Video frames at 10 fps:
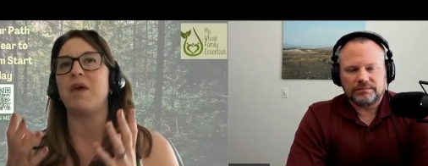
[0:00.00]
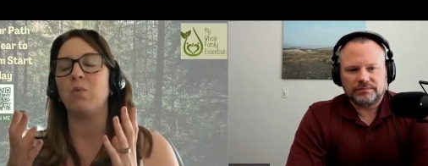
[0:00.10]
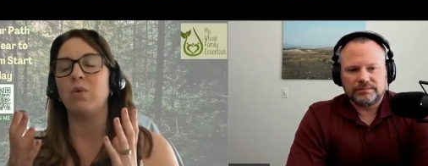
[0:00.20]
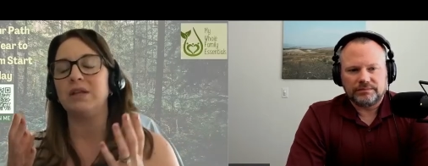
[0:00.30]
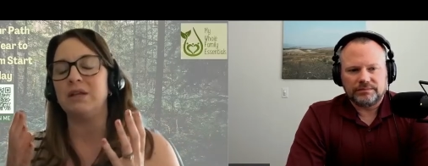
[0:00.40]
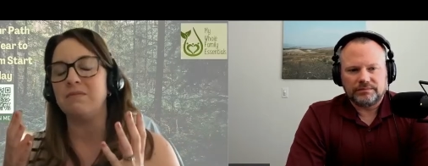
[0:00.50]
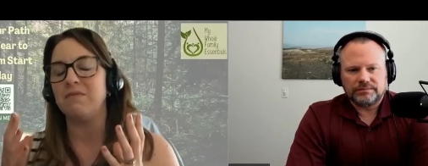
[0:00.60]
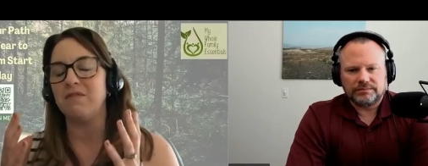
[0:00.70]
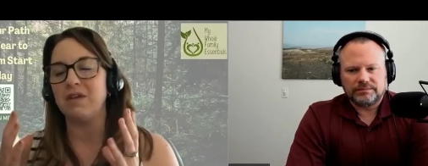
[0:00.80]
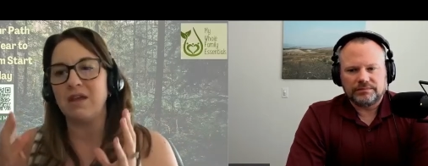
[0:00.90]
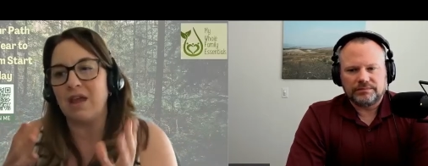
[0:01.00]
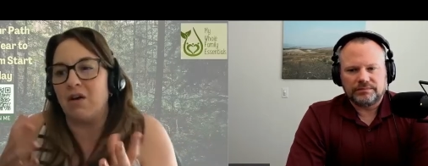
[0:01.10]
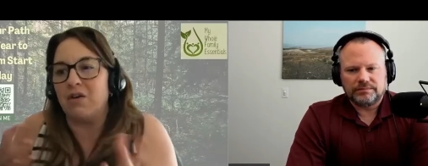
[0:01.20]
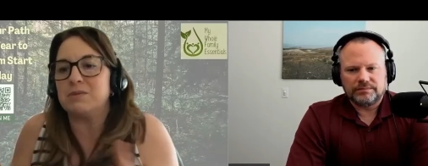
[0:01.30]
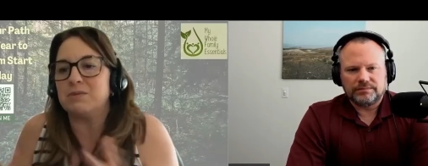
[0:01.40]
Speaker 1: that will you
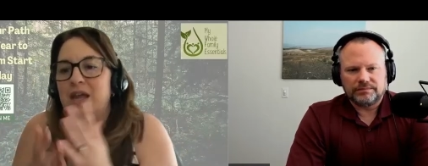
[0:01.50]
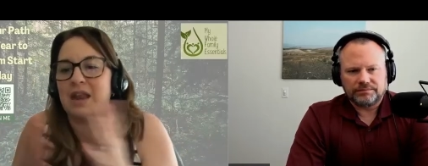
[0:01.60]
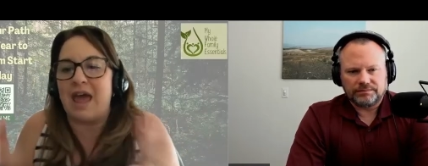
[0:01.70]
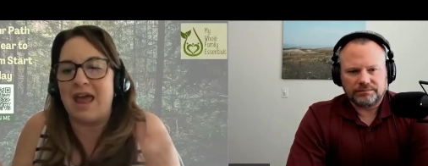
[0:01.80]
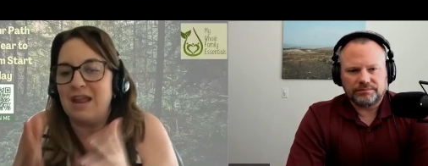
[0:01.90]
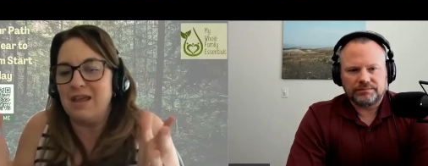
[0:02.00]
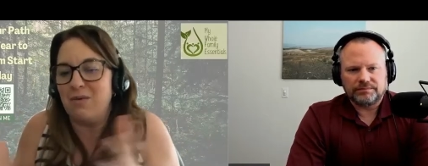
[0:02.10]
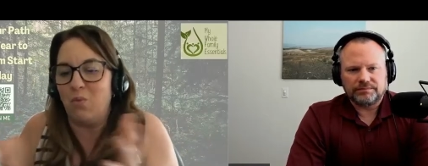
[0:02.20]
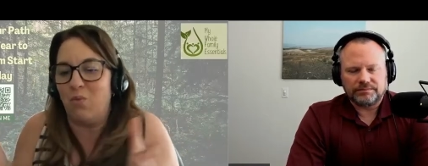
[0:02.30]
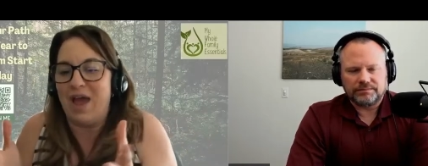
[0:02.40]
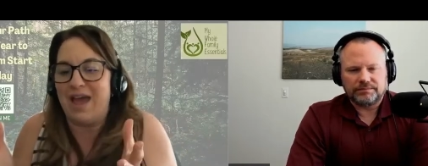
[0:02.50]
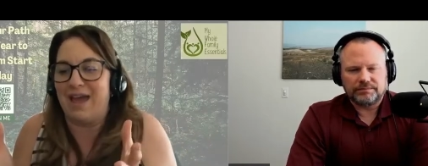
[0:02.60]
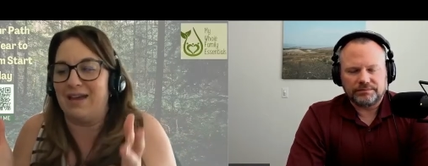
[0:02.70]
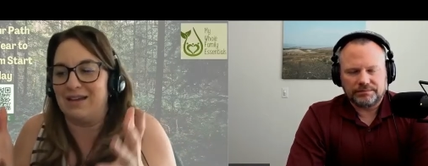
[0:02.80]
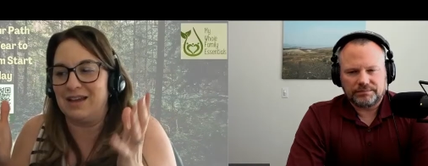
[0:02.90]
ultimately in any
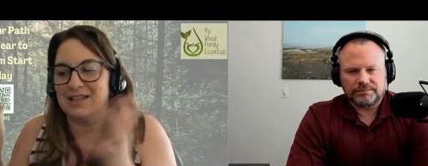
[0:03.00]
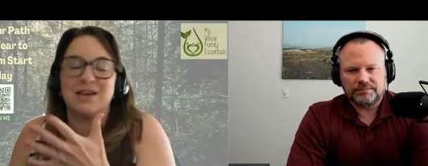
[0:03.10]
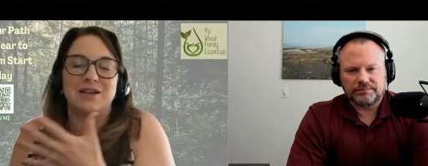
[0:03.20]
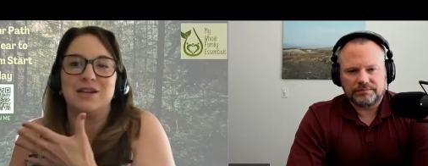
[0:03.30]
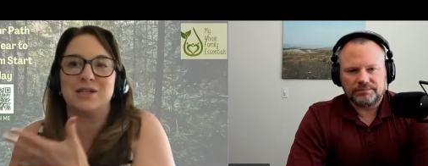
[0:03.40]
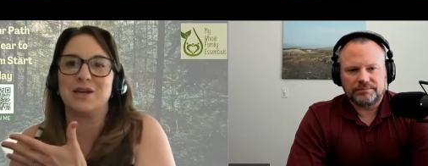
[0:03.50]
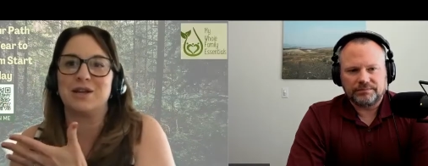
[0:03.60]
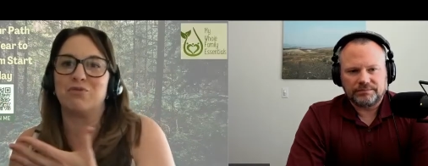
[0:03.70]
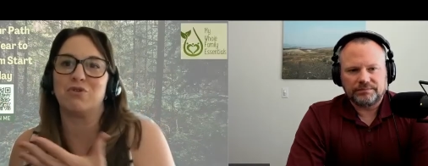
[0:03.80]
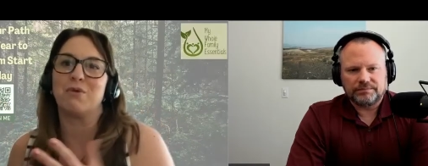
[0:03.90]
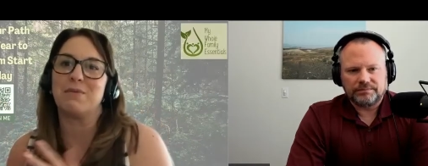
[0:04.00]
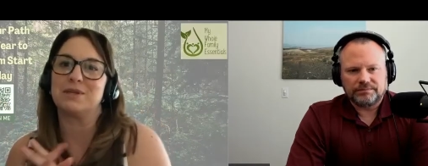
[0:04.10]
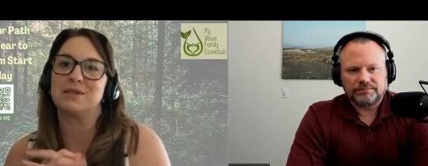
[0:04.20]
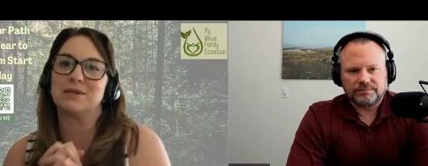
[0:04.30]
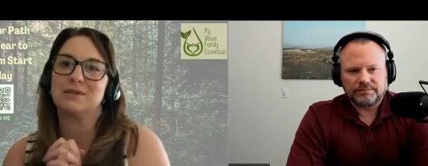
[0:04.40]
way, it's going to, it's going to grow my
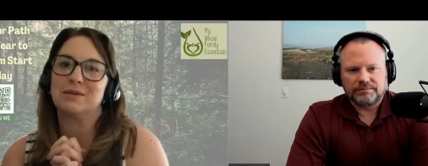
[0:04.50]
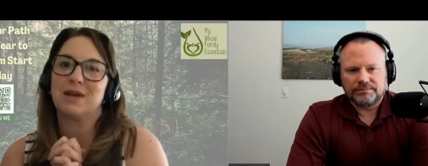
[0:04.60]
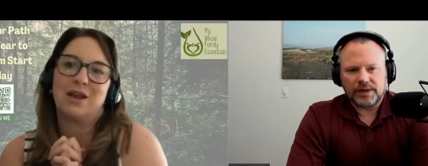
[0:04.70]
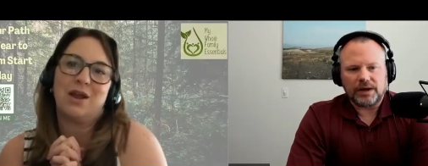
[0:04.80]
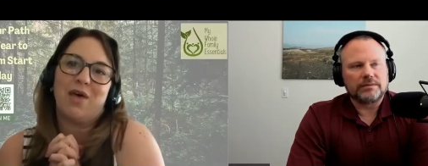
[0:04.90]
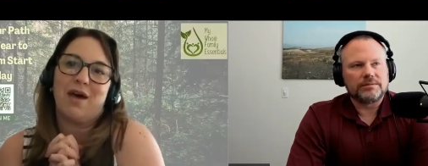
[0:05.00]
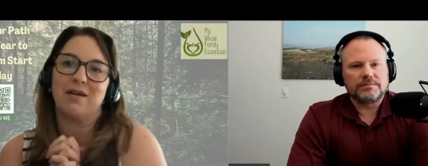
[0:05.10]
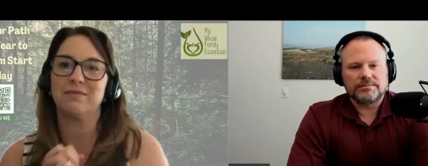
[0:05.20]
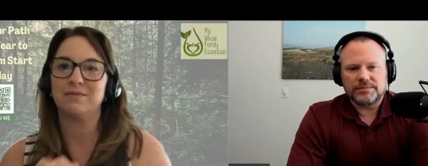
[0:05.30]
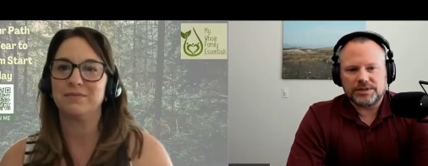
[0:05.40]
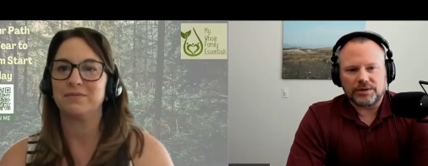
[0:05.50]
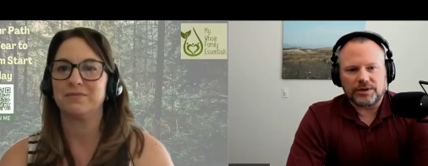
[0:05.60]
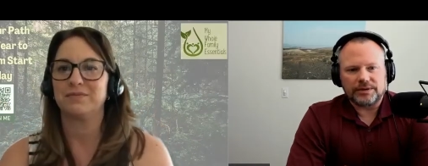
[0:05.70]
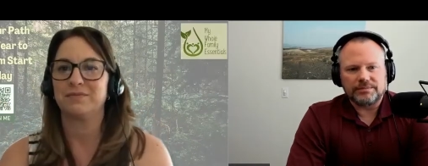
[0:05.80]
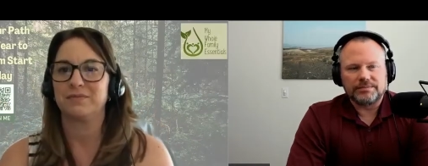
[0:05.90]
business. I know that.
Speaker 2: So
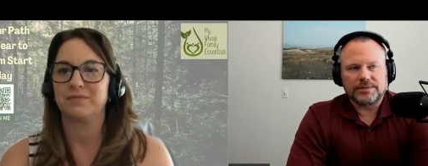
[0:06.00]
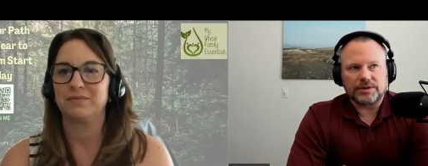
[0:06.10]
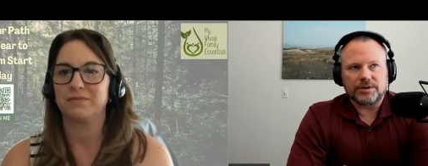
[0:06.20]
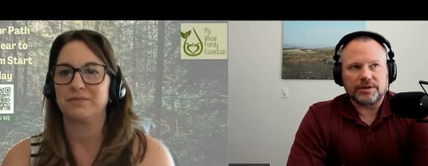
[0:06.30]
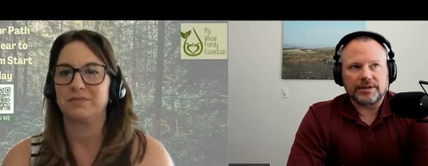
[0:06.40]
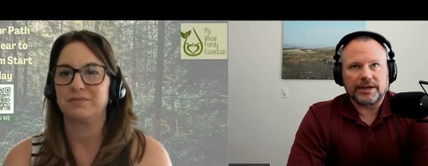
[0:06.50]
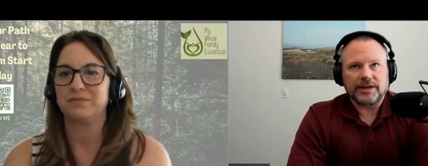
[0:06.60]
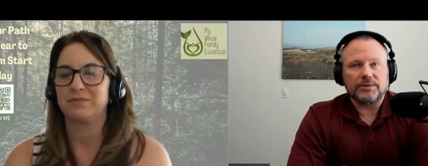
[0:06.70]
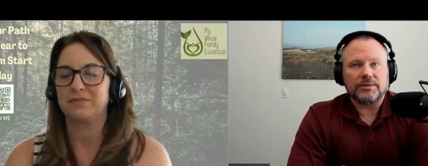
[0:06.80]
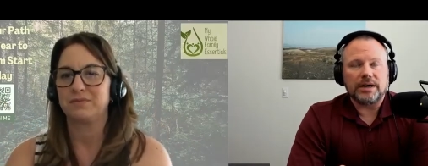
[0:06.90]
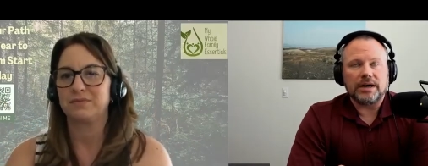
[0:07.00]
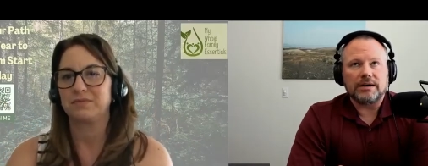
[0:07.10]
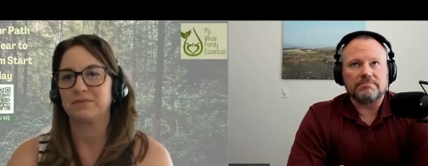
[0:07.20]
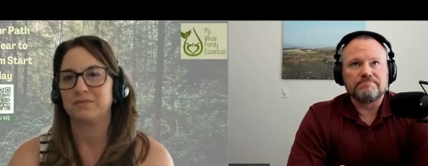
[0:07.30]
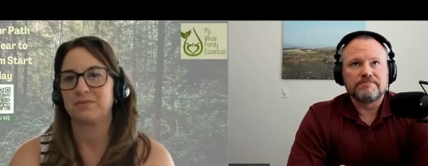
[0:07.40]
good. So good. Thank you.
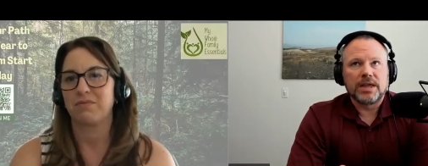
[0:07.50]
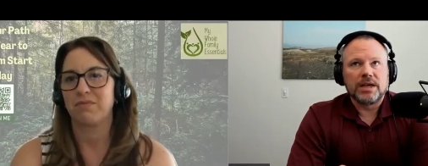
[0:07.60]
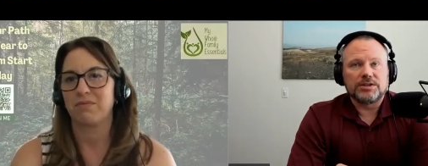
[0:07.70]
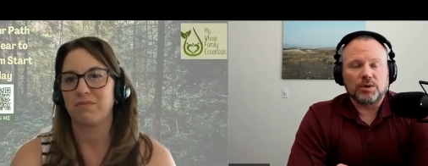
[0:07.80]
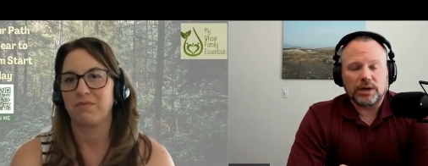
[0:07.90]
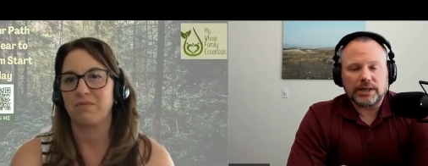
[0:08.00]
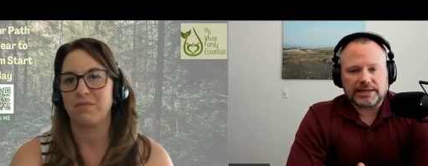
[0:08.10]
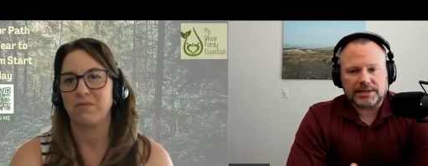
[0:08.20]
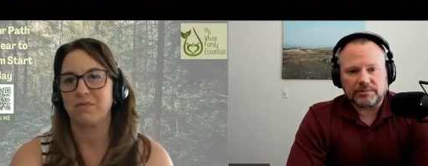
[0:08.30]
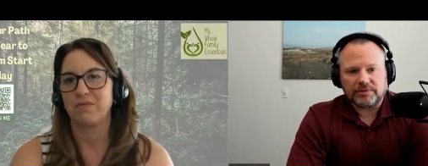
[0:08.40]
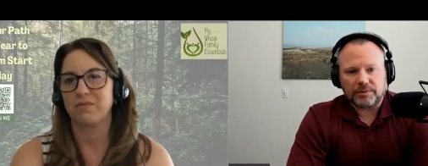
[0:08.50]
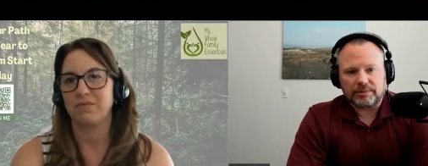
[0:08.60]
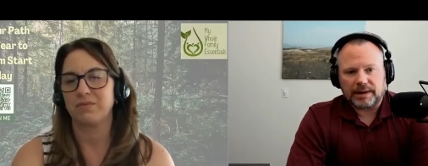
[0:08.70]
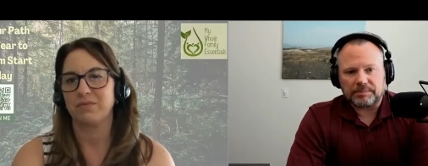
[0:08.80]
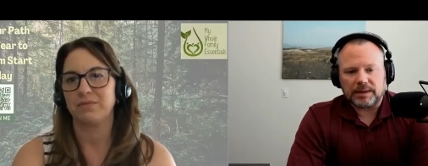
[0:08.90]
Um, so one last thing before we
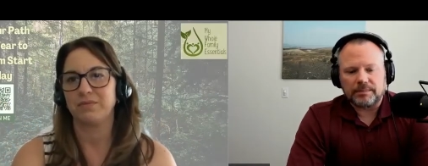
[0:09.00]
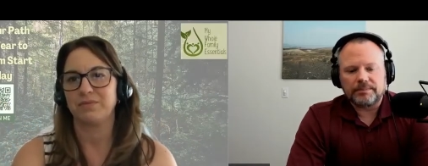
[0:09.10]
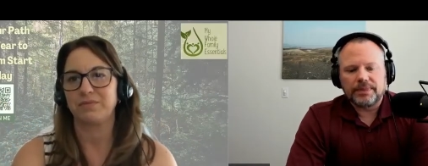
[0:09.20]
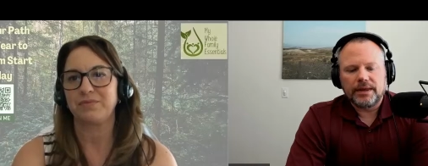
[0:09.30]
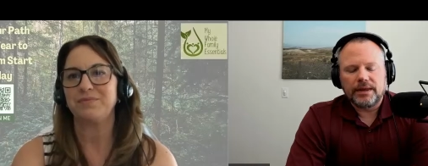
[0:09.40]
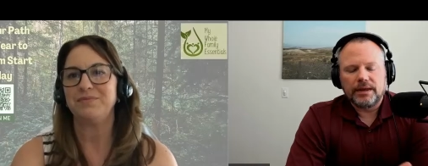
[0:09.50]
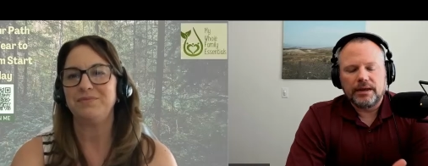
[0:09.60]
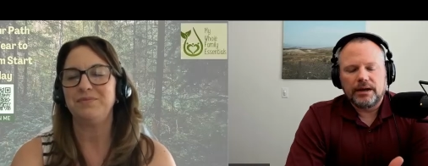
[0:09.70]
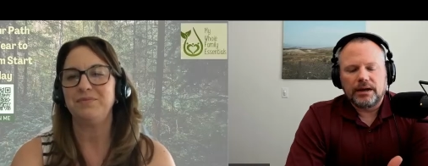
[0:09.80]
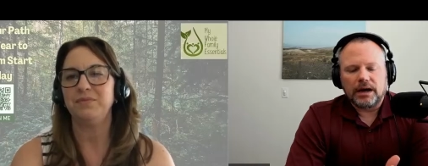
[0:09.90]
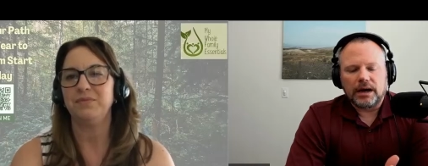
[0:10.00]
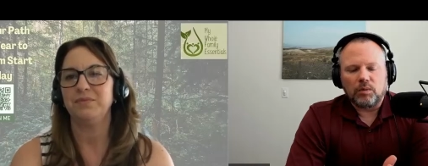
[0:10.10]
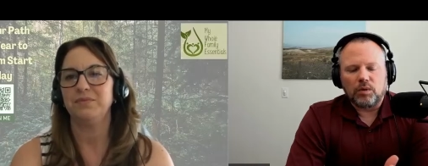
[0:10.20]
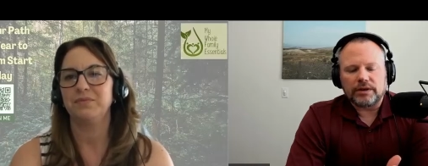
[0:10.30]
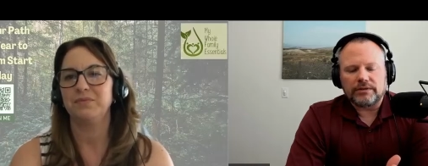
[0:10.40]
wrap up. Uh,
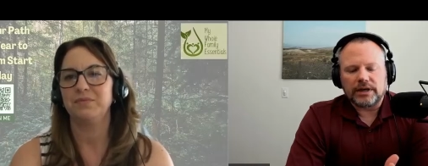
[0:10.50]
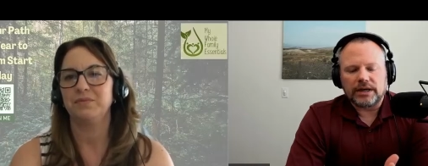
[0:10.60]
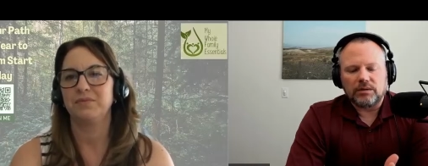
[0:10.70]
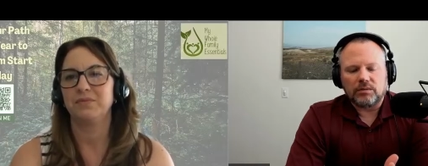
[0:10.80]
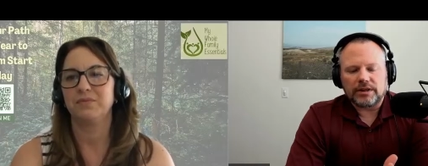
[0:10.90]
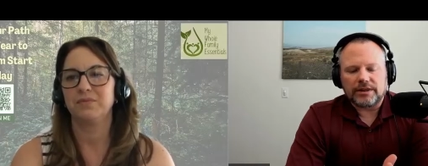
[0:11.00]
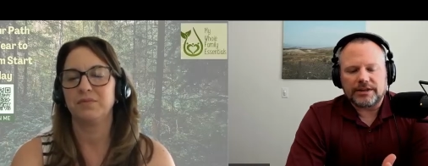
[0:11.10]
one of the one of the